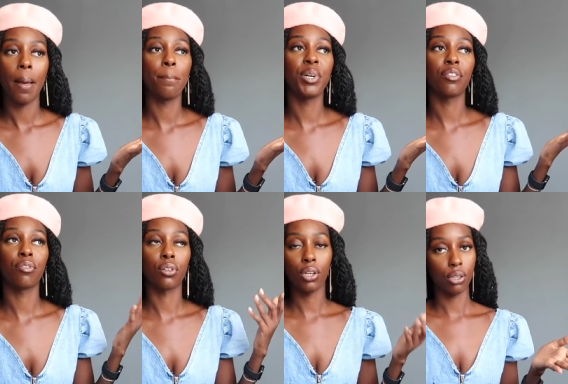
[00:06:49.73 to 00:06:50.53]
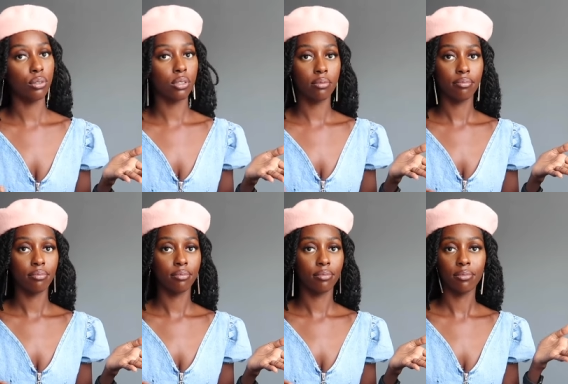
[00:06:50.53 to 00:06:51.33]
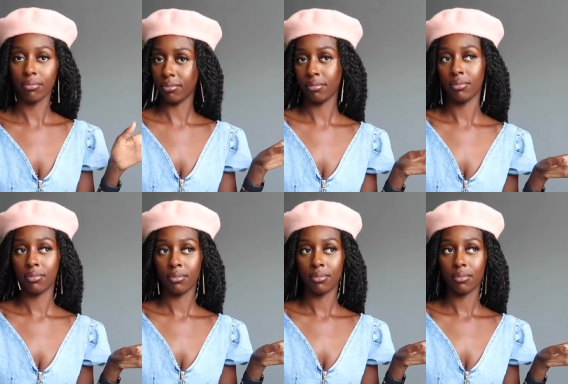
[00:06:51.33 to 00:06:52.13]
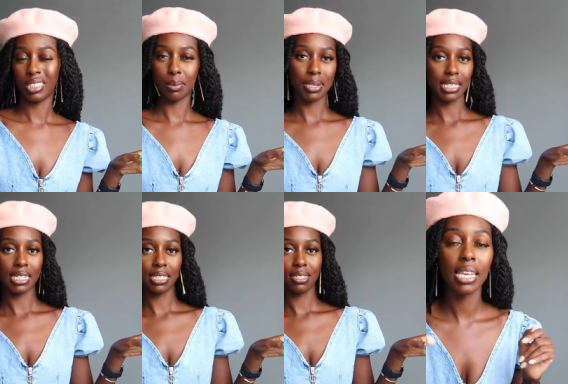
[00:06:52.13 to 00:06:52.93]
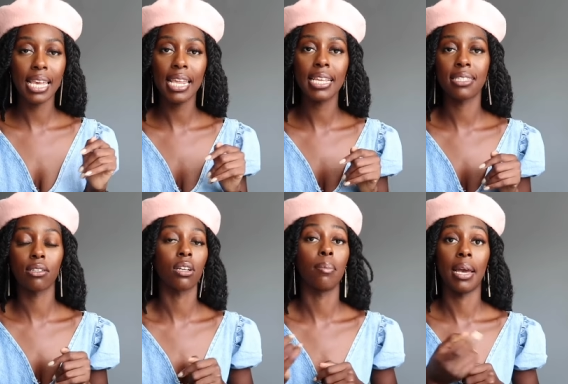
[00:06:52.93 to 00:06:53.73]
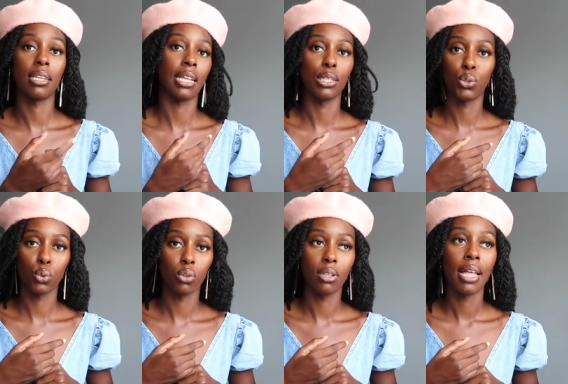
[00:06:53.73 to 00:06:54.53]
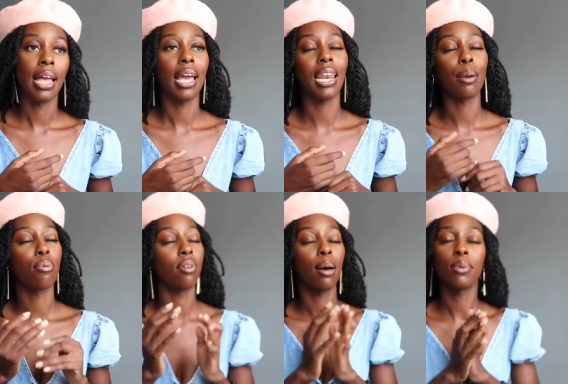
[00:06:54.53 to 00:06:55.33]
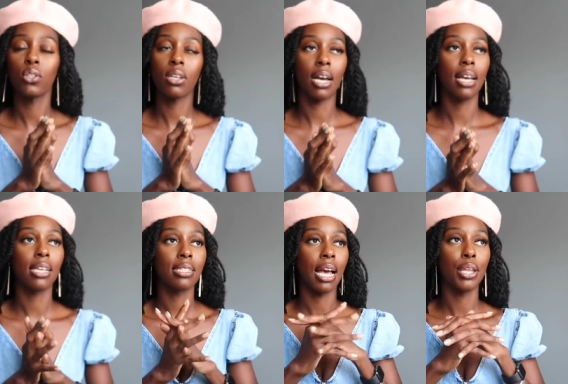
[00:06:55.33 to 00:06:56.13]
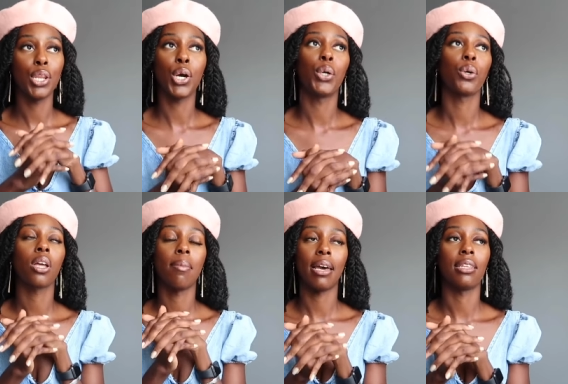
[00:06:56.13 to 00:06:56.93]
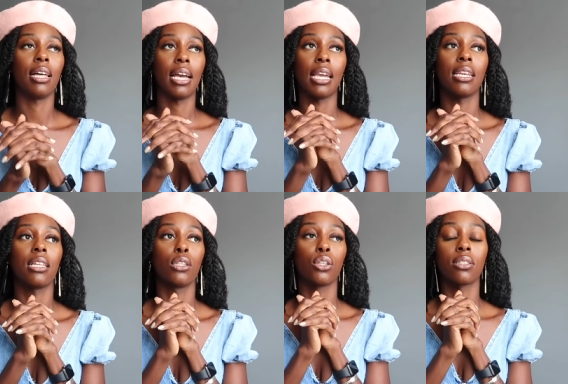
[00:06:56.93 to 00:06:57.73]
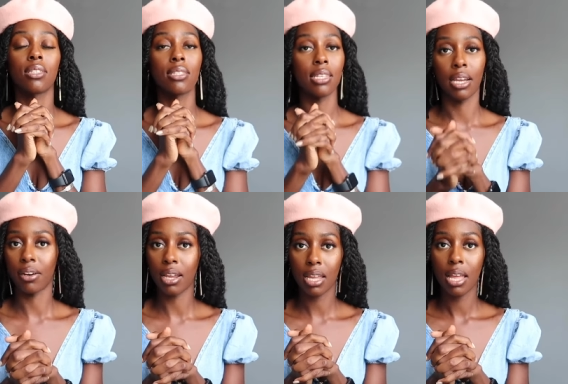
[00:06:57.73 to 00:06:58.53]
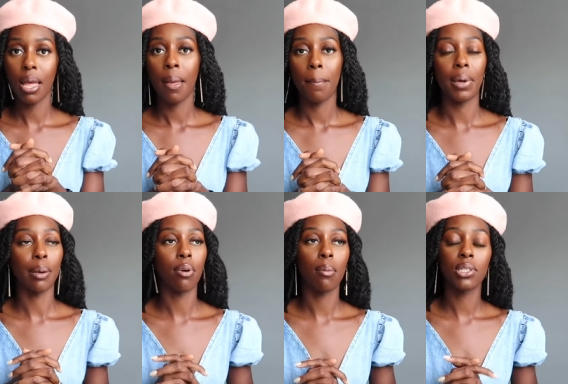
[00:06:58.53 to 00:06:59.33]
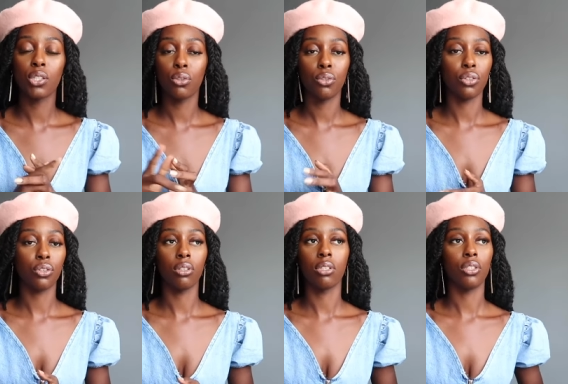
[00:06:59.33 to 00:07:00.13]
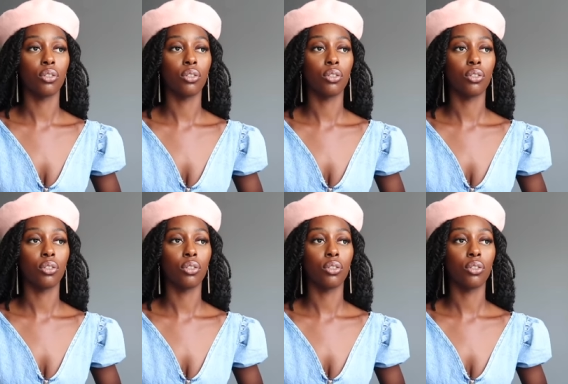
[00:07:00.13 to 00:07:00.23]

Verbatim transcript: but for code. Does that make sense? Git is their command line tool. And I promise you guys, I know command line looks scary, but I promise you, your